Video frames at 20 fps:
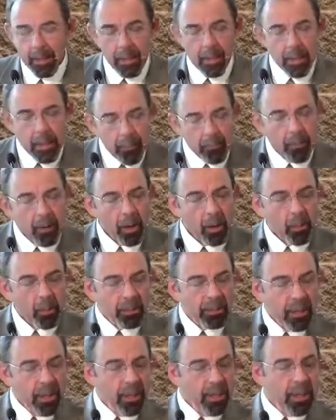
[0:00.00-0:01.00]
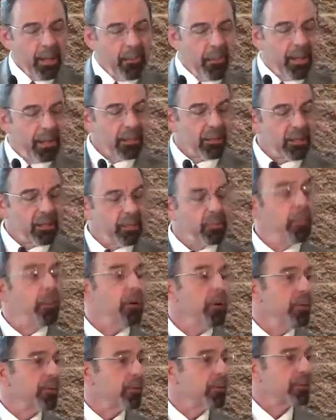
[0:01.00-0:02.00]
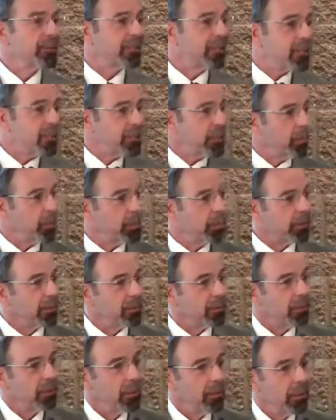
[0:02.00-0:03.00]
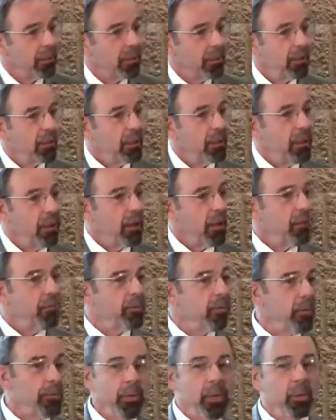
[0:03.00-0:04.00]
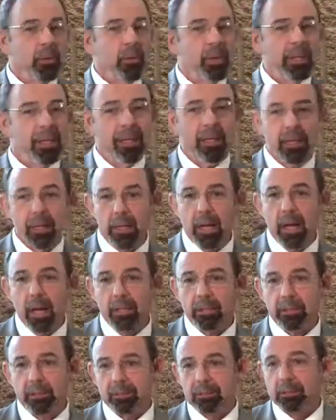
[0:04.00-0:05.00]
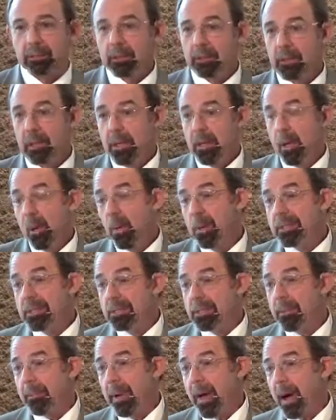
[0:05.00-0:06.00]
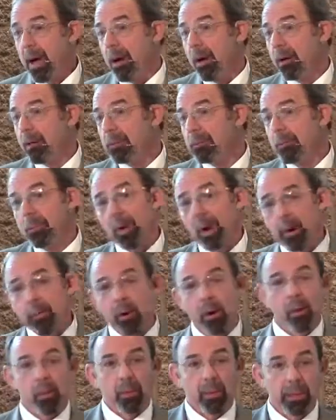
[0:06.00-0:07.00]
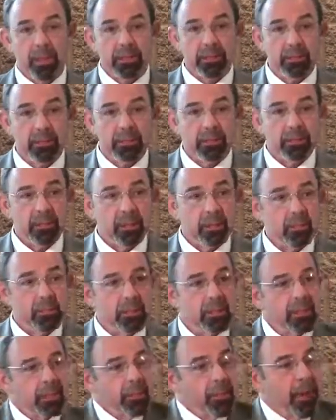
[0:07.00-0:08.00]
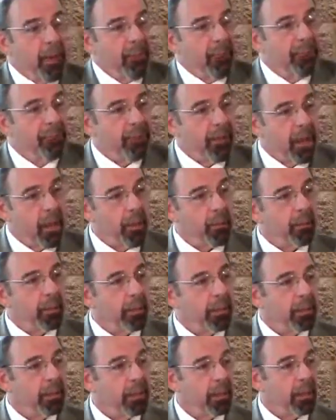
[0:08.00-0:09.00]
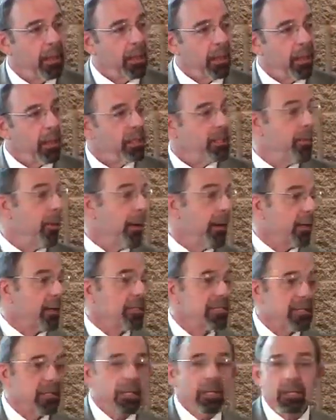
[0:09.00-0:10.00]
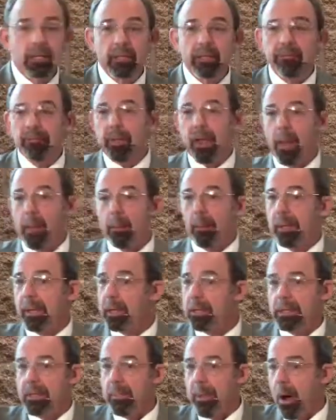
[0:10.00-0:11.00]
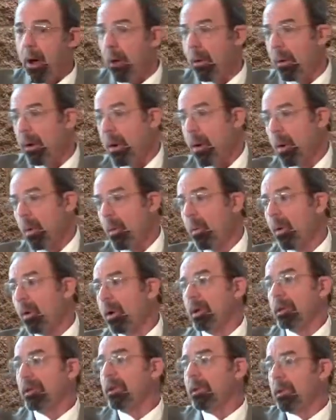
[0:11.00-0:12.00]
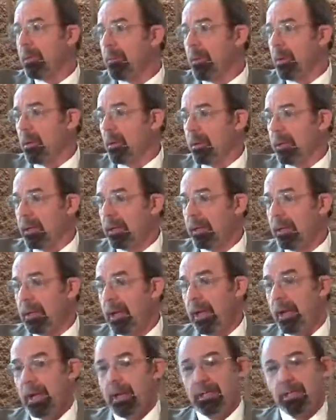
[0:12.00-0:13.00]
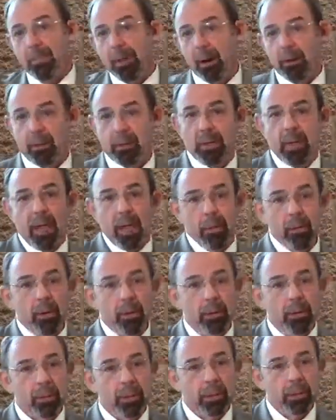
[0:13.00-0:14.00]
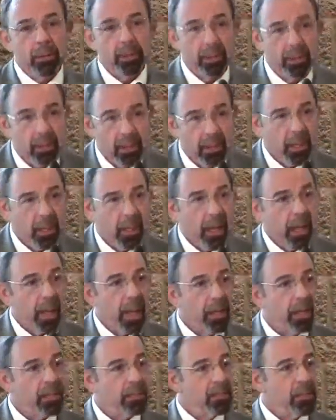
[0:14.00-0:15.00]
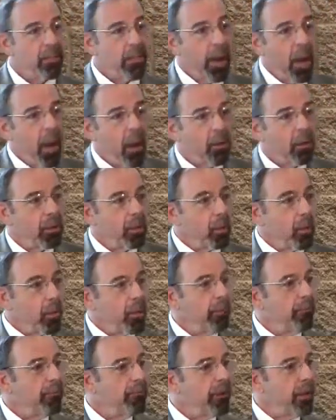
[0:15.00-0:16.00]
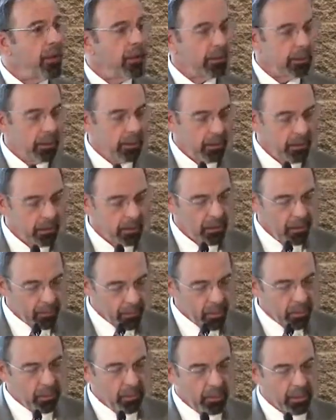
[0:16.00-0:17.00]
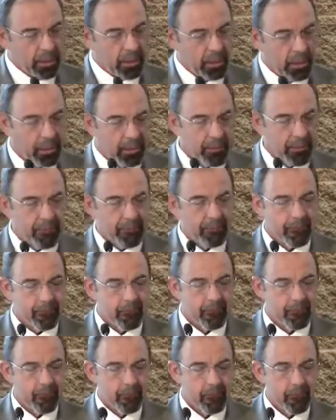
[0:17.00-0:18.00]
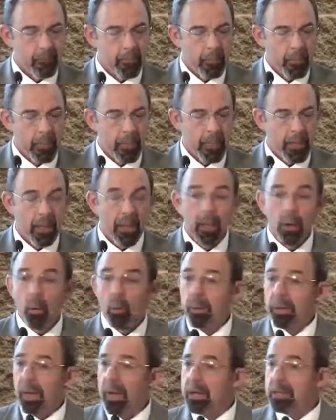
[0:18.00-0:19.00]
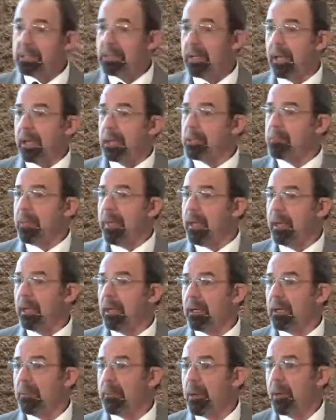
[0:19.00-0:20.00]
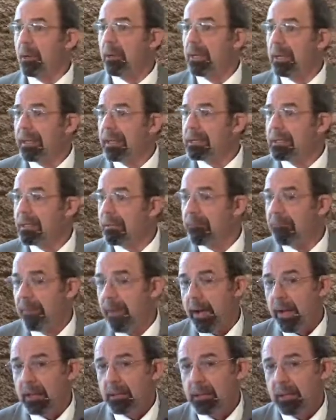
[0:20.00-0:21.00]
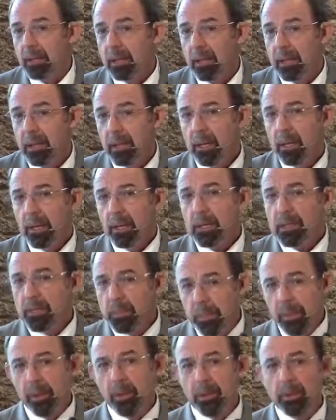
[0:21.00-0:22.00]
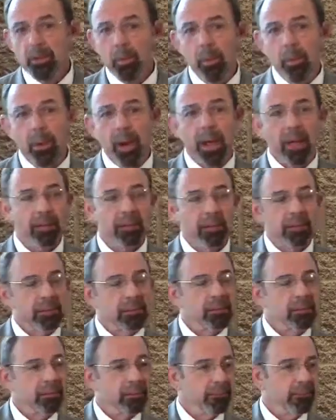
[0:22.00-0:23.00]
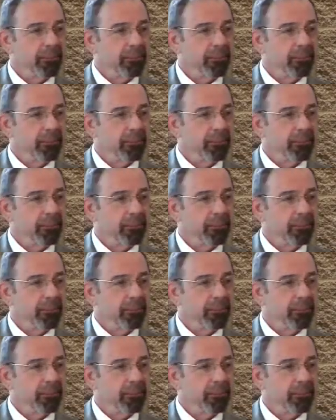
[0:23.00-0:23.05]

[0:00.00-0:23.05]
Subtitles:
In part, we're talking about the spiritual discipline of community and connection, which is about primary relationships, it's about family, it's about extended family, it's about work community, it's about neighborhood, and it's about your faith community. What I say is being in community is, in fact, a spiritual practice.